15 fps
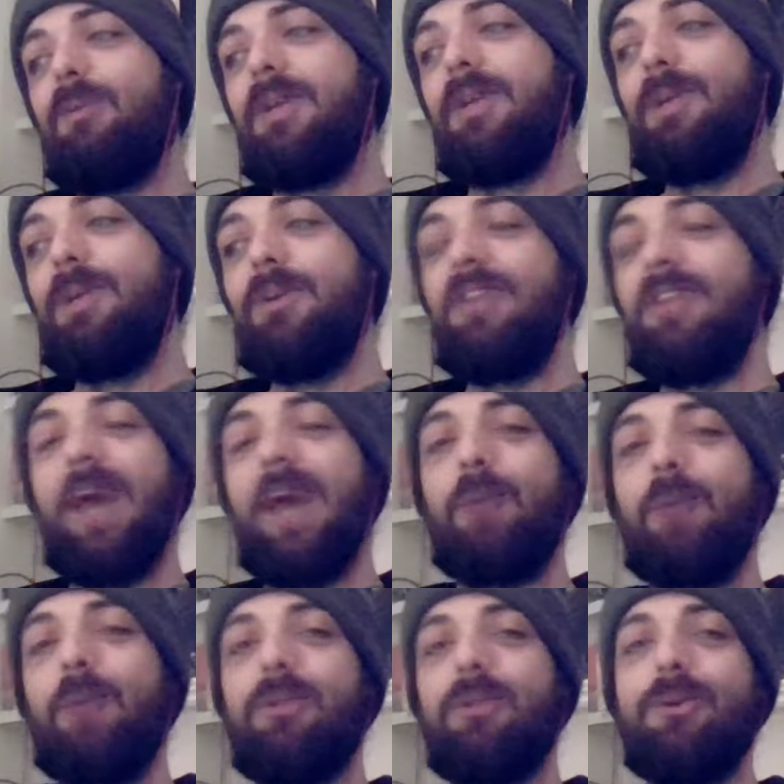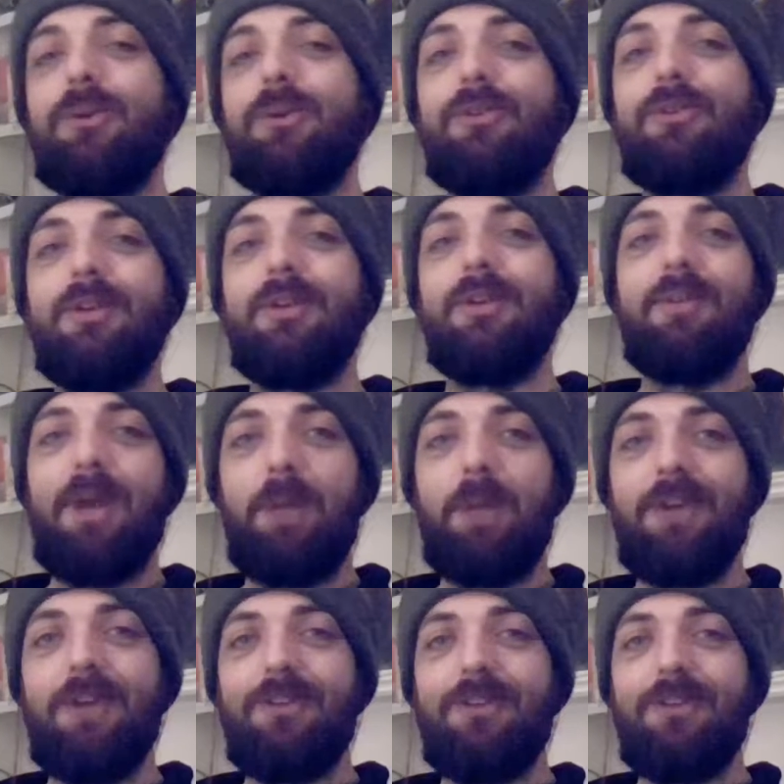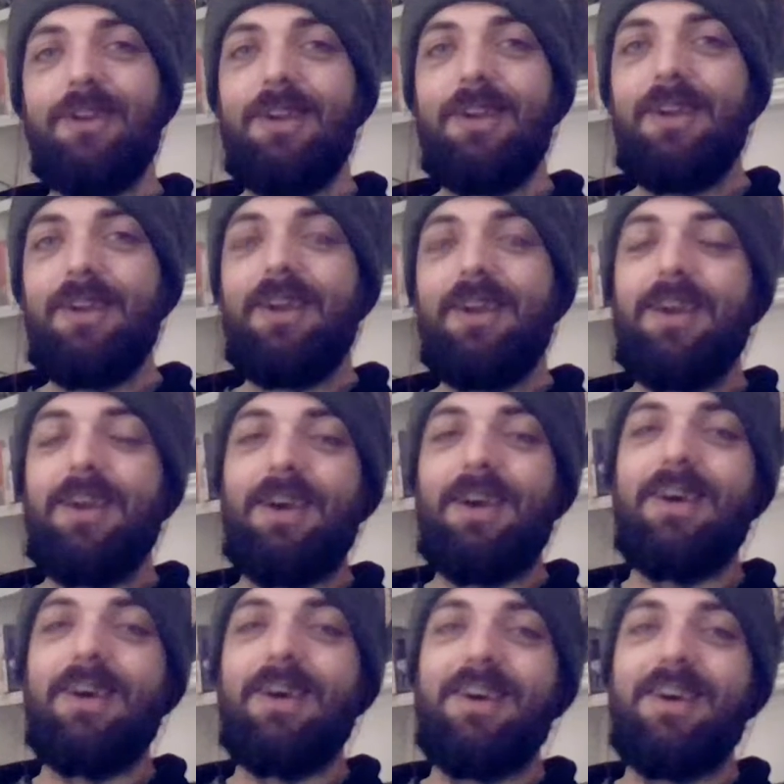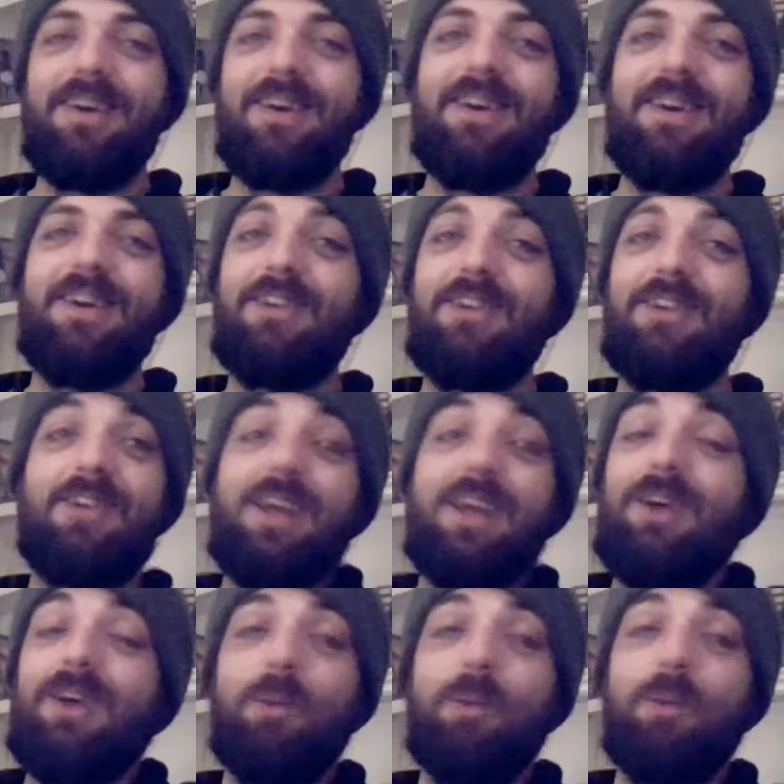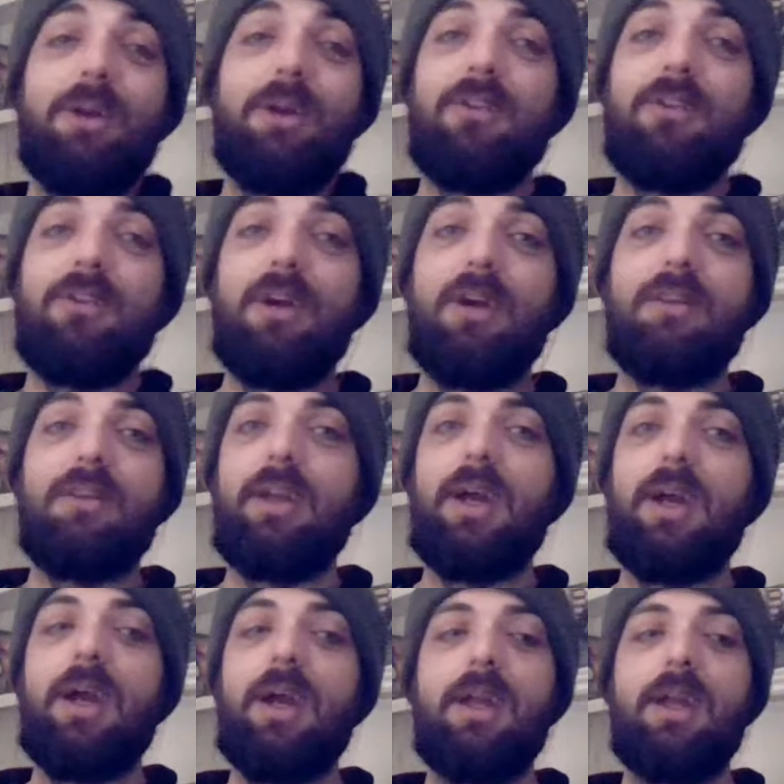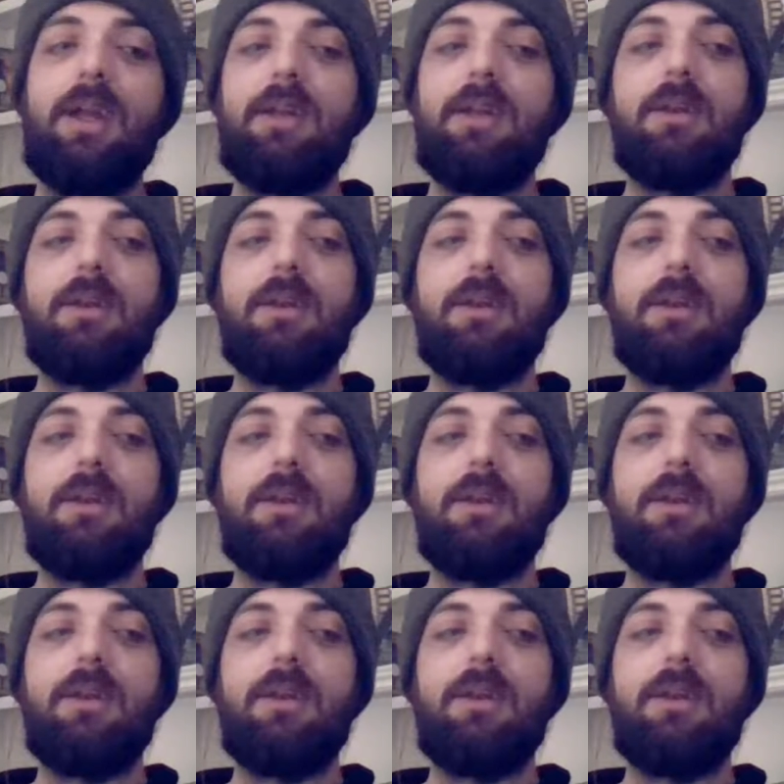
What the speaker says: He was the absolution of that match. He just got killed, man. It sucked. Like, I hated it.